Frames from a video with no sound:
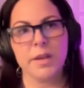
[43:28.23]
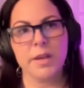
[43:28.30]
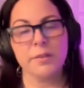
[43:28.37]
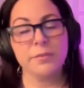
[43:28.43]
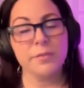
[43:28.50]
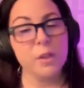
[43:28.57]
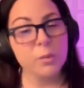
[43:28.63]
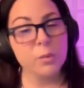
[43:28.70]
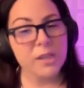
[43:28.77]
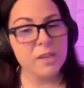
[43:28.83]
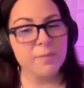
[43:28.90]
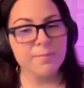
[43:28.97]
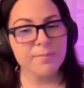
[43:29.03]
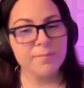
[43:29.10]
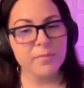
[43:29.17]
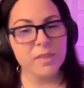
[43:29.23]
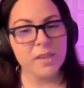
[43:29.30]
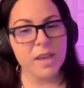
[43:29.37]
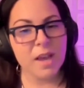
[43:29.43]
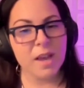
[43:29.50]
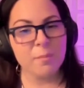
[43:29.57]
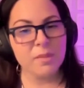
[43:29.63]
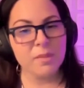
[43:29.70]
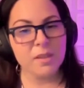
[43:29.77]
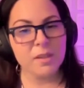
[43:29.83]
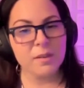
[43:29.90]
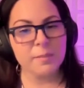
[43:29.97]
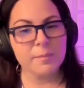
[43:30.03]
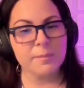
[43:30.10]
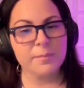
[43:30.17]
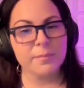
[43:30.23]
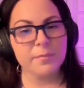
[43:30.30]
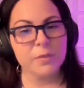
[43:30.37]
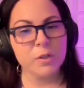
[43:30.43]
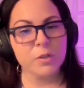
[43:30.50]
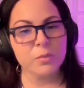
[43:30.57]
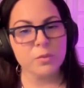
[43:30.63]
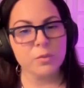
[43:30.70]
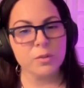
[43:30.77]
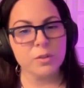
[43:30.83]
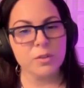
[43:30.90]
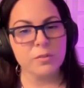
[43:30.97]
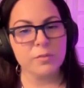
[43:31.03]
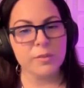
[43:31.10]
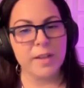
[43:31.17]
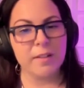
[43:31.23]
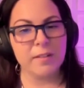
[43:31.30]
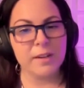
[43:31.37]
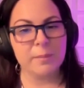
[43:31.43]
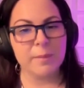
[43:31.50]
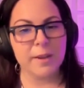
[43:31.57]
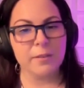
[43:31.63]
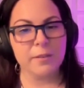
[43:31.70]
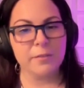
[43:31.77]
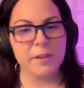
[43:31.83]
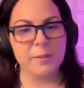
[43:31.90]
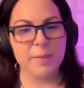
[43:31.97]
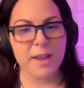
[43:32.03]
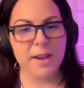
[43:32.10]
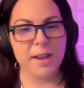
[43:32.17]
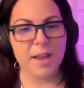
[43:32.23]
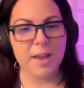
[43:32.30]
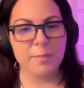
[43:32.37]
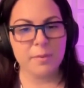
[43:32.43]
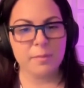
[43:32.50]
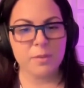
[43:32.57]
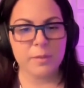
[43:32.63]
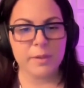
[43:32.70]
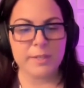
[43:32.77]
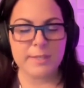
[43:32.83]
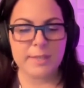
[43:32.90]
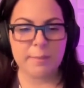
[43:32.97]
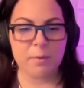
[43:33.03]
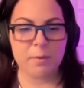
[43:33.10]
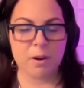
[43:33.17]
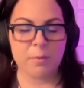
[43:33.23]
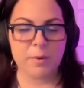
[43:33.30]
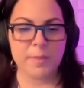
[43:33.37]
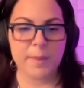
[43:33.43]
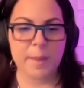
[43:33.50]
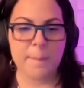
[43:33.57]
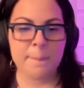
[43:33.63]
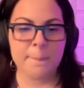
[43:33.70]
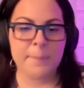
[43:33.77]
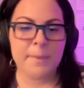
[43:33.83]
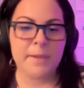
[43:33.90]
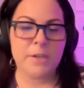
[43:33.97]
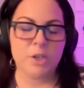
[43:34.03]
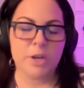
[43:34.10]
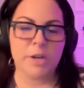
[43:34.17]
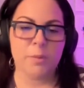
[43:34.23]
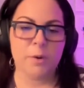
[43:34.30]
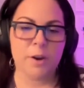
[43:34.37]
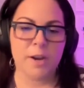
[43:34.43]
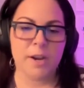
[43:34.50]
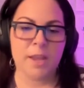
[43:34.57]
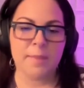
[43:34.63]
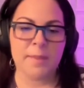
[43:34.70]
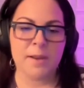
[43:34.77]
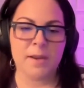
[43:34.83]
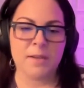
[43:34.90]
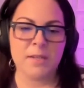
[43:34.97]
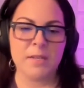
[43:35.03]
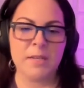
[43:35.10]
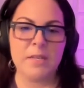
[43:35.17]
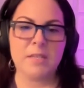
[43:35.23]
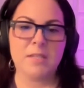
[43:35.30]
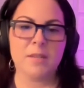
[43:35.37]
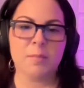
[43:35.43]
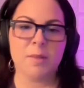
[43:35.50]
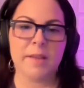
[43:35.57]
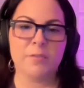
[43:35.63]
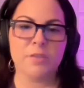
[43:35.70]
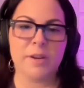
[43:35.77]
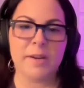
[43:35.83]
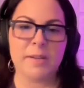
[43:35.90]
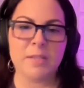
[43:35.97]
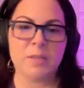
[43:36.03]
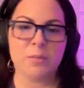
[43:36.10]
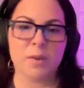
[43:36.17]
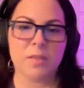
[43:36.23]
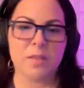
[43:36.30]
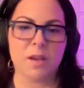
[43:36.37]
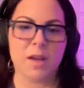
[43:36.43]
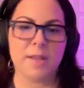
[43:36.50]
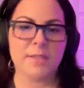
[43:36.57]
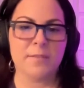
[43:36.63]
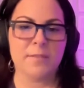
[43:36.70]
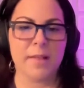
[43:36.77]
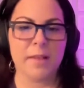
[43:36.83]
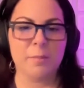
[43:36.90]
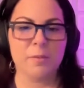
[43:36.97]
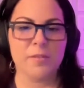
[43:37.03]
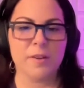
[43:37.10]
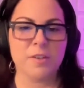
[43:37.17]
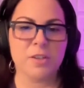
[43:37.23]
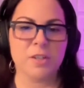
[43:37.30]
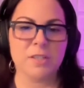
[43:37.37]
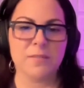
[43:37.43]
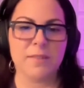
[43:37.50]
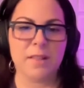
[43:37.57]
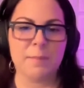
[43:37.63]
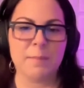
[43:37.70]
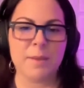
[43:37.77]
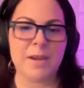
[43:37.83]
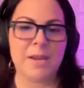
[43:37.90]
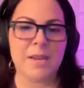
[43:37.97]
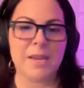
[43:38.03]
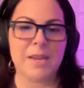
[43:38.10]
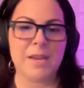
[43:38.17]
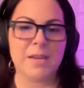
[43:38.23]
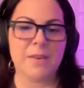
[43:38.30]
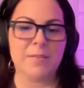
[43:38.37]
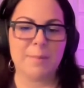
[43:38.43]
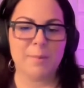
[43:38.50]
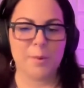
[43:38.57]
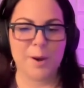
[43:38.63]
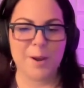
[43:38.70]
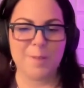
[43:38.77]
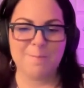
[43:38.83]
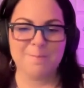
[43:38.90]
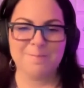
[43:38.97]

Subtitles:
Flowly, the app, the virtual reality biofeedback app. I'm doing a seminar with them in January, and then some live trainings with Hudson Valley Professional Development in February.